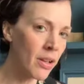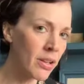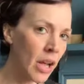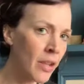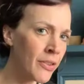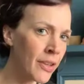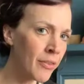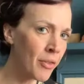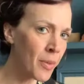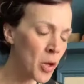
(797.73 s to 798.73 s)
Glancing
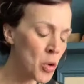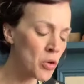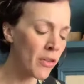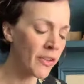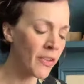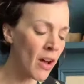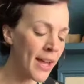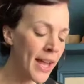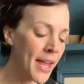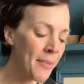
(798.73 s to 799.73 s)
from the corner of his
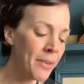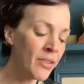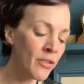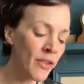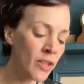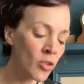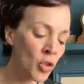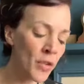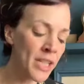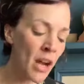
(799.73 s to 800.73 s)
eye, Mr. Finch
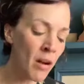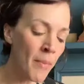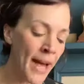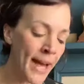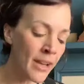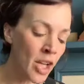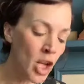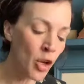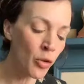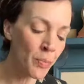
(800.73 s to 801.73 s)
saw a young man
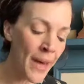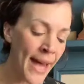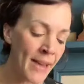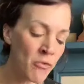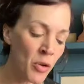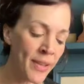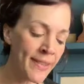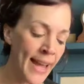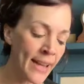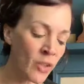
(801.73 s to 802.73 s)
whose bare, ruined
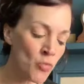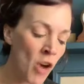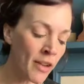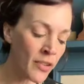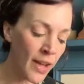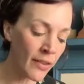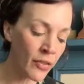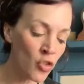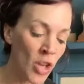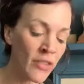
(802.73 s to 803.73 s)
legs and rucksack
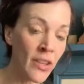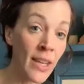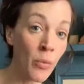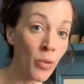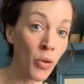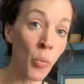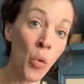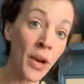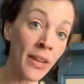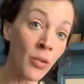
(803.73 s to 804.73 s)
suggested he was on a
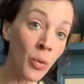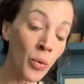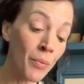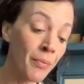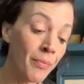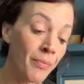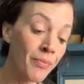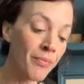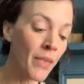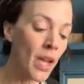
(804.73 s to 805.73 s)
walking tour.
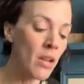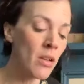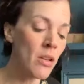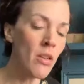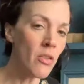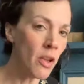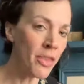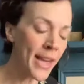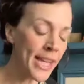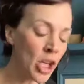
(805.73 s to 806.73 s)
"No,
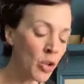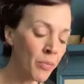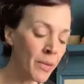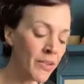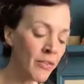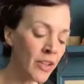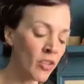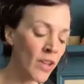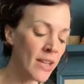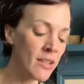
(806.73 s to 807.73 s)
thank you," Mr. Finch
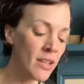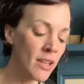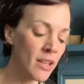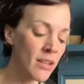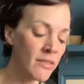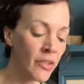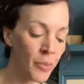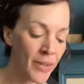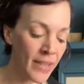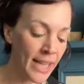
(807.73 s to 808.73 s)
said.
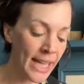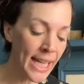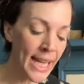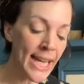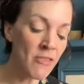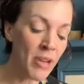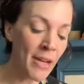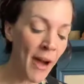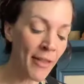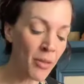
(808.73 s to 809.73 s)
Dismissingly, he
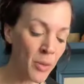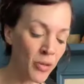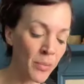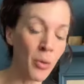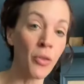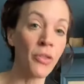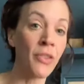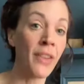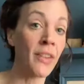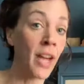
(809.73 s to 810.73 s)
rewound the music box and
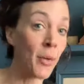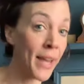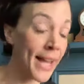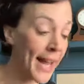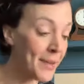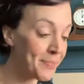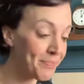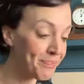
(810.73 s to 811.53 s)
set it going again.